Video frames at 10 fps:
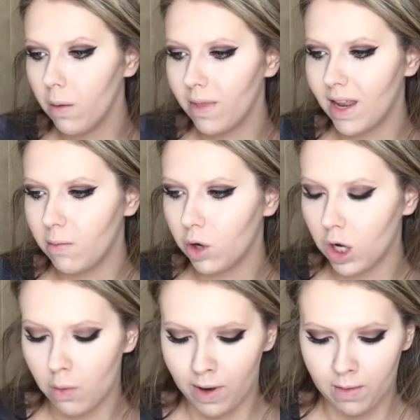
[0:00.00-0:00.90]
But then I'm going
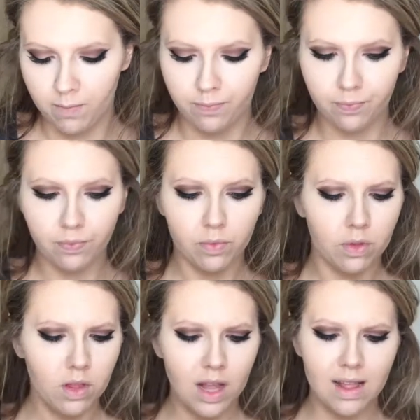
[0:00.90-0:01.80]
to go in
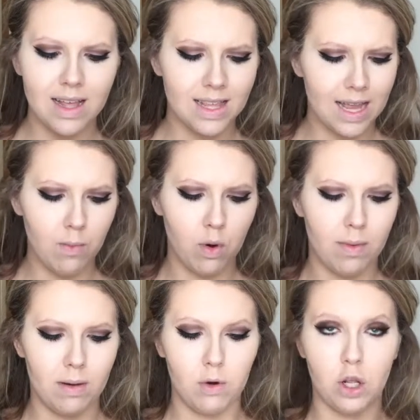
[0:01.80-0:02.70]
that same one,
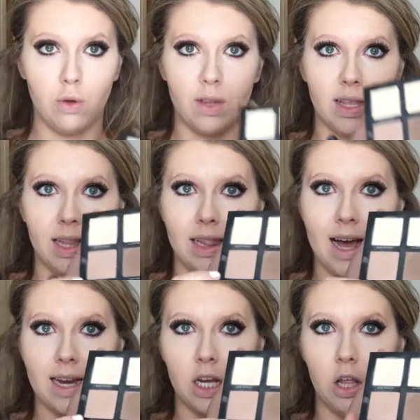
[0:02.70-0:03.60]
but I'm going to use this
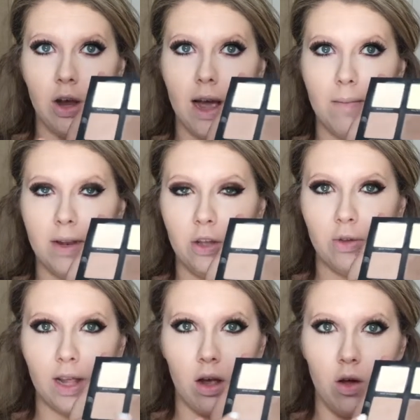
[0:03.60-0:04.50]
light color. I've been
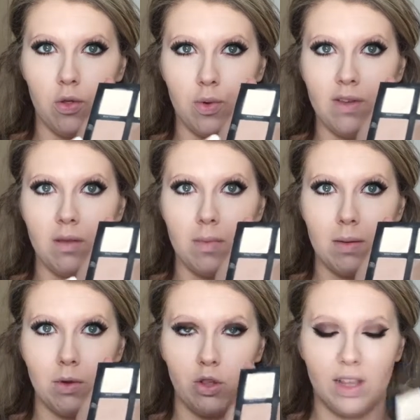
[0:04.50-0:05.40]
using like all three of them, but
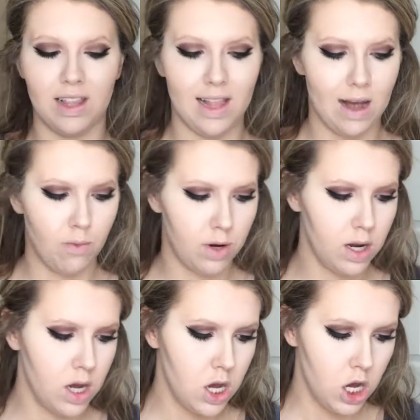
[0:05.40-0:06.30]
I'm going to use this light one
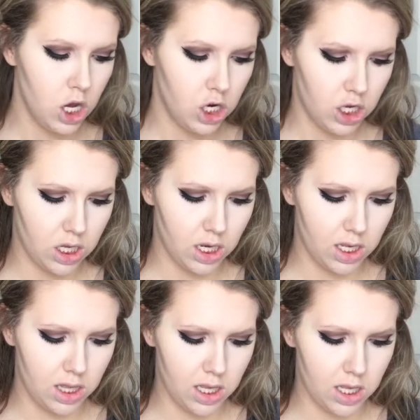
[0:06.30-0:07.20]
just
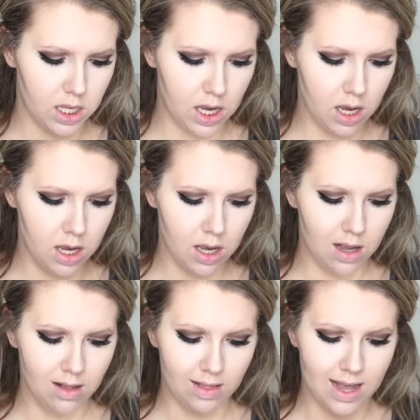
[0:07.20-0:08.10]
because this
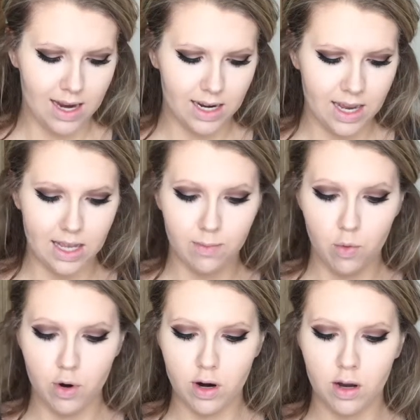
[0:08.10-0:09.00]
light is
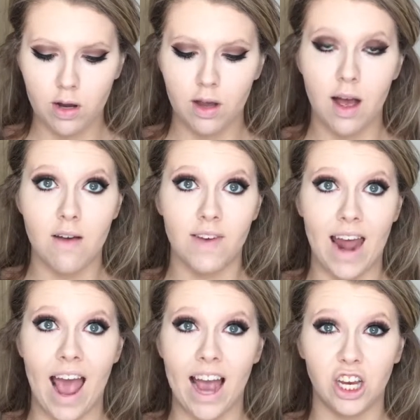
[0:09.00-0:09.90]
more of an
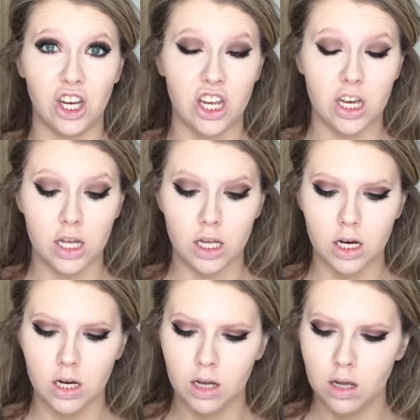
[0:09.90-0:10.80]
ashy
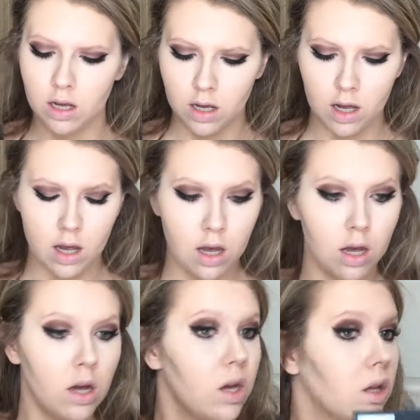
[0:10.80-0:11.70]
color.
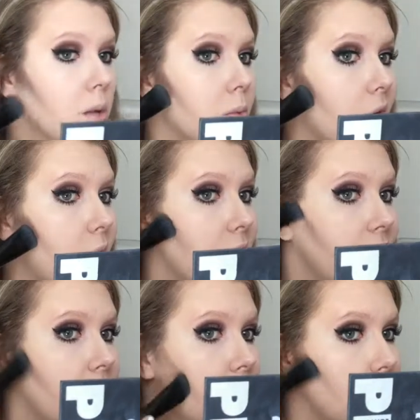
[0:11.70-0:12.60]
So I'm going to go
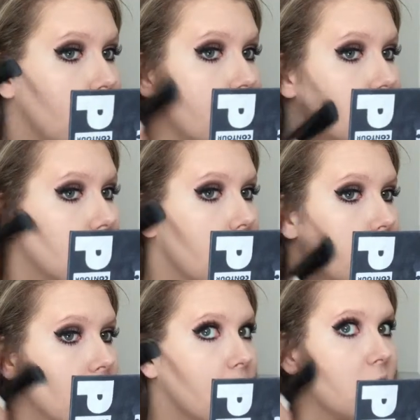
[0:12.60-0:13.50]
in and do that same
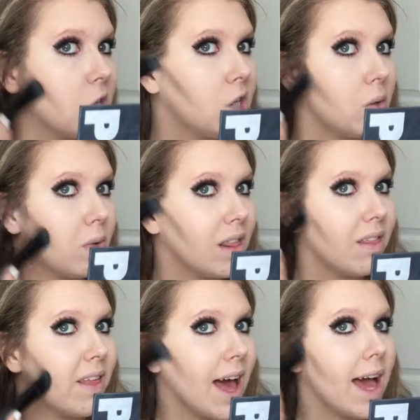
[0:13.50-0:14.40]
thing I just did with
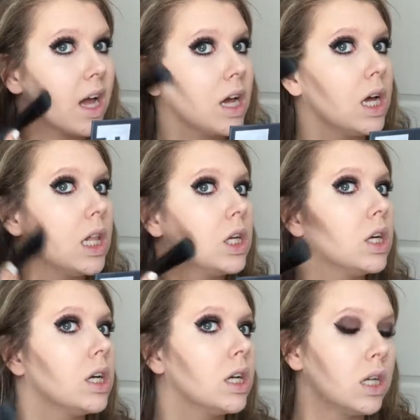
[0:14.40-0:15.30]
that color.